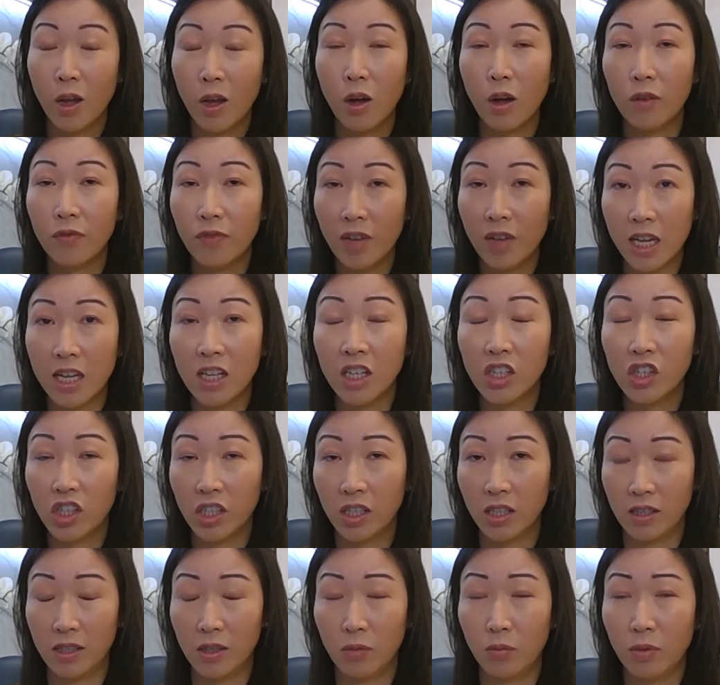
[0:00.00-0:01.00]
of aging
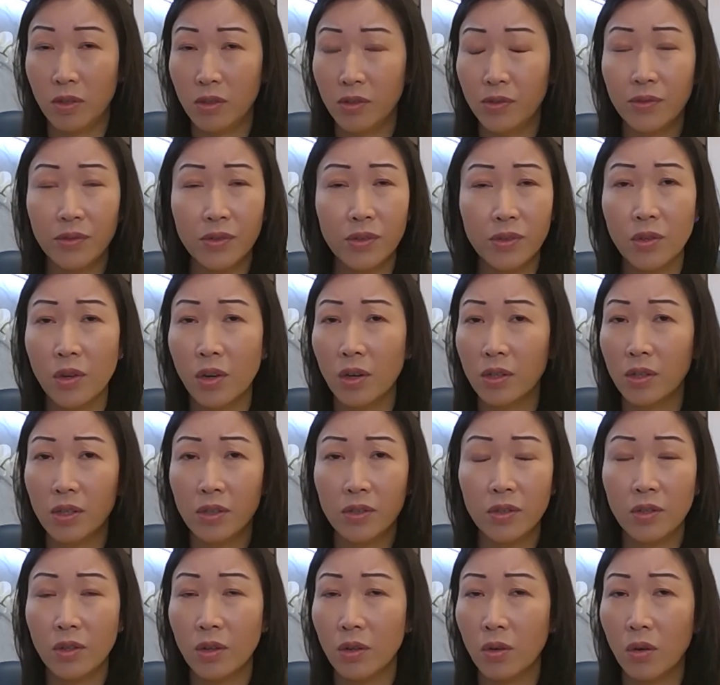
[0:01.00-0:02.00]
as well. So it's not it's
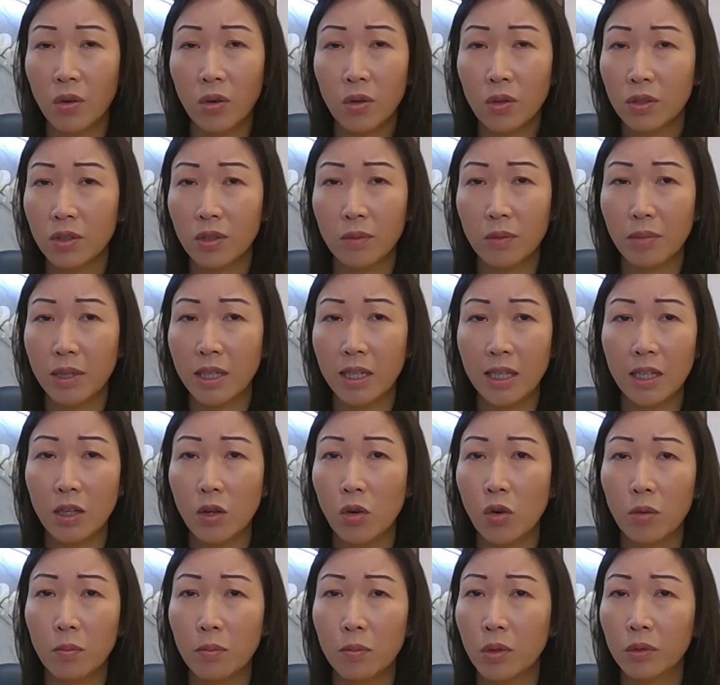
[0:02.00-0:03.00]
not all completely
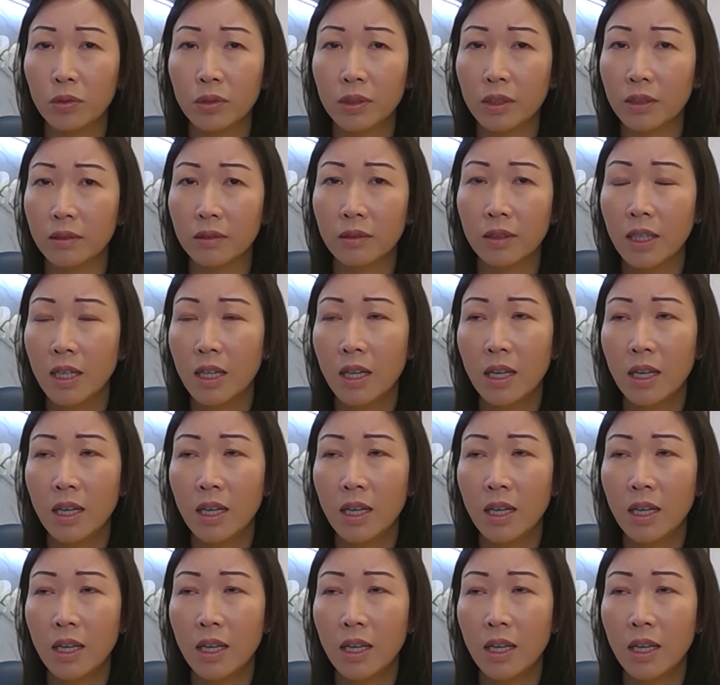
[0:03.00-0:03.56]
hormonal.